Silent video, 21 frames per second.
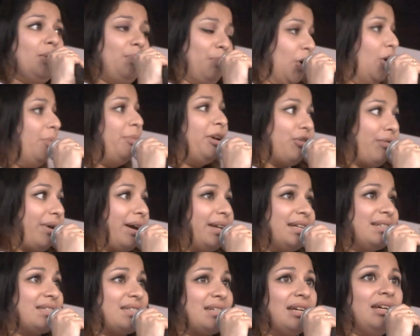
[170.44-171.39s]
a
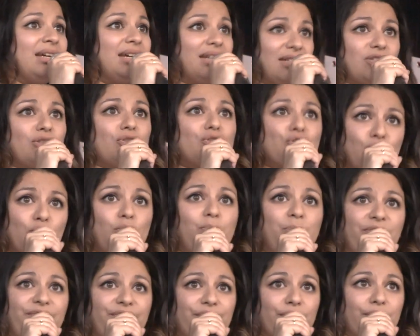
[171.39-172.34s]
pomegranate is a
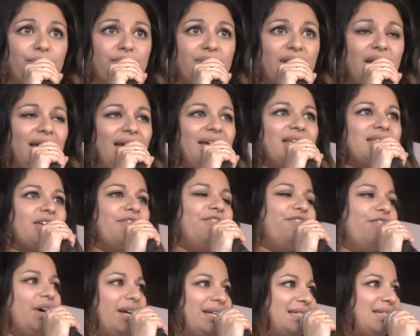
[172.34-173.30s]
superfood. So
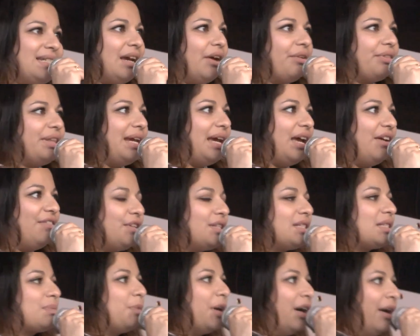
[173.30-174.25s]
finding out the
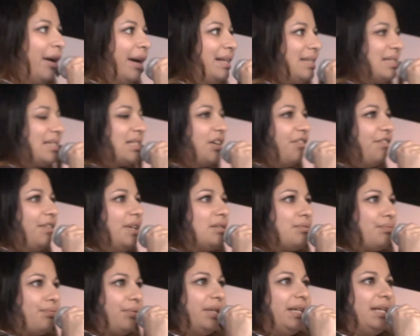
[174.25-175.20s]
evidence behind stuff
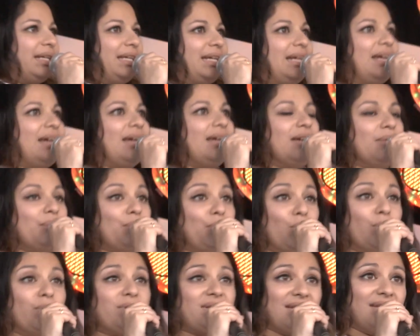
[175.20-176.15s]
is really
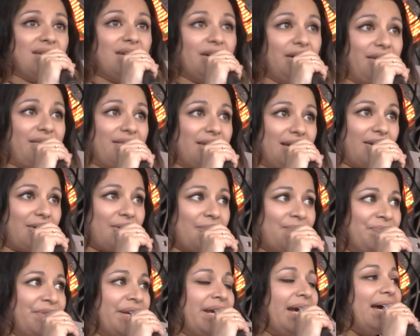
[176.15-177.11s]
important, I think.
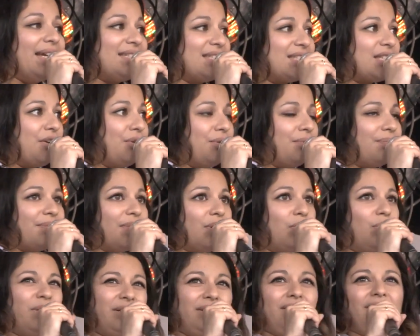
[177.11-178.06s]
And so
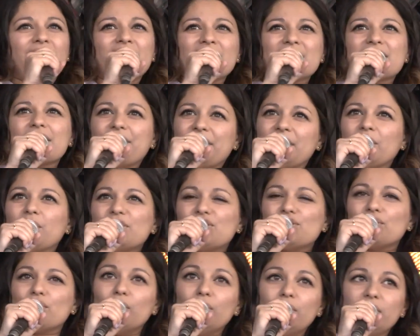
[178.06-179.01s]
one of the things I think we
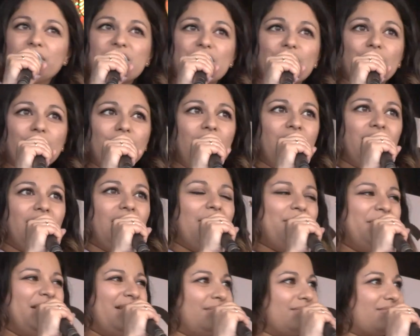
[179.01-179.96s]
should all do, I
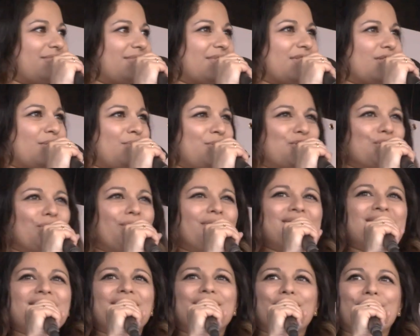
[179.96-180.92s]
mean, the
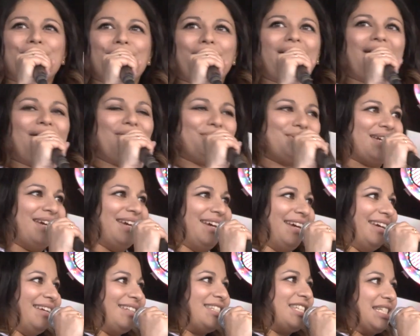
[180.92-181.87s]
majority of the crowd
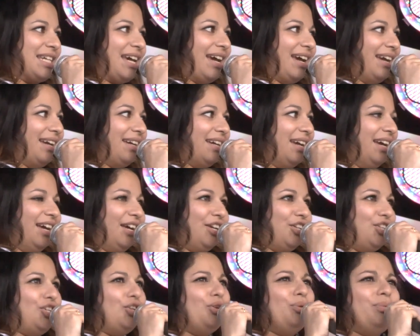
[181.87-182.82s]
here today,
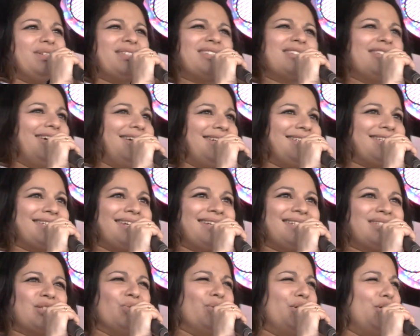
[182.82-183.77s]
you are
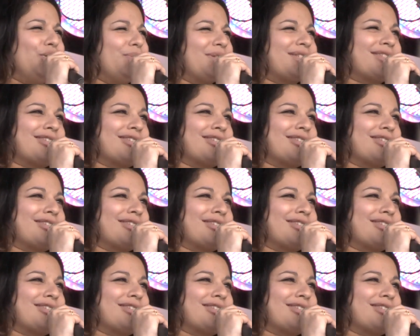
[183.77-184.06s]
scientists or you are